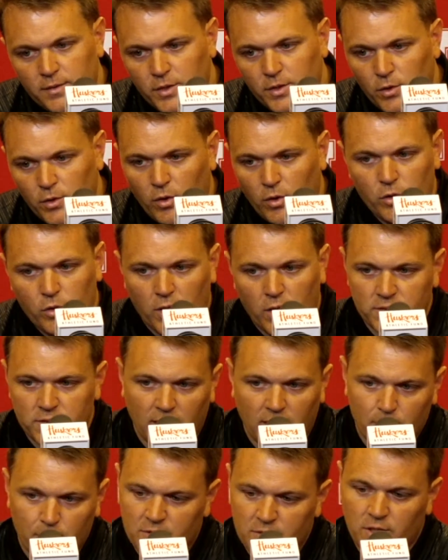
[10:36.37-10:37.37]
you know, across
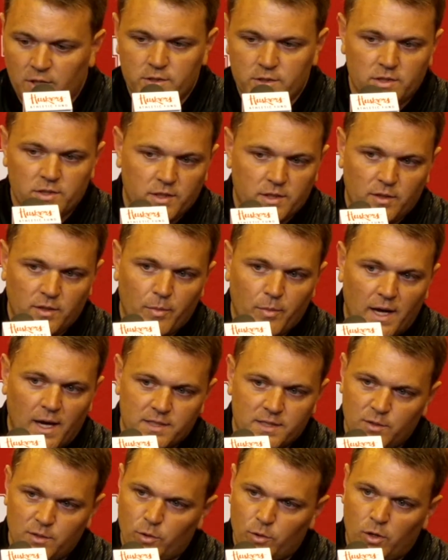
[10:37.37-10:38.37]
campus, not just in the
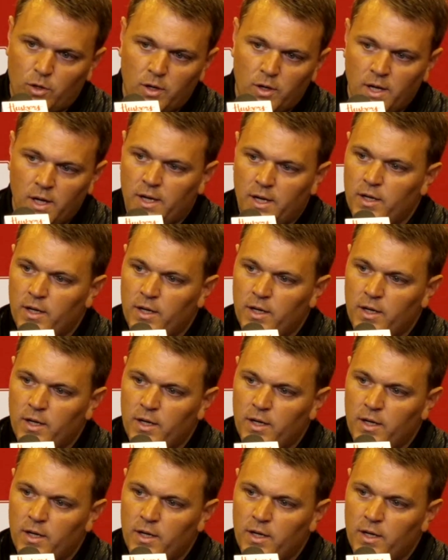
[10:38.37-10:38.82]
basketball.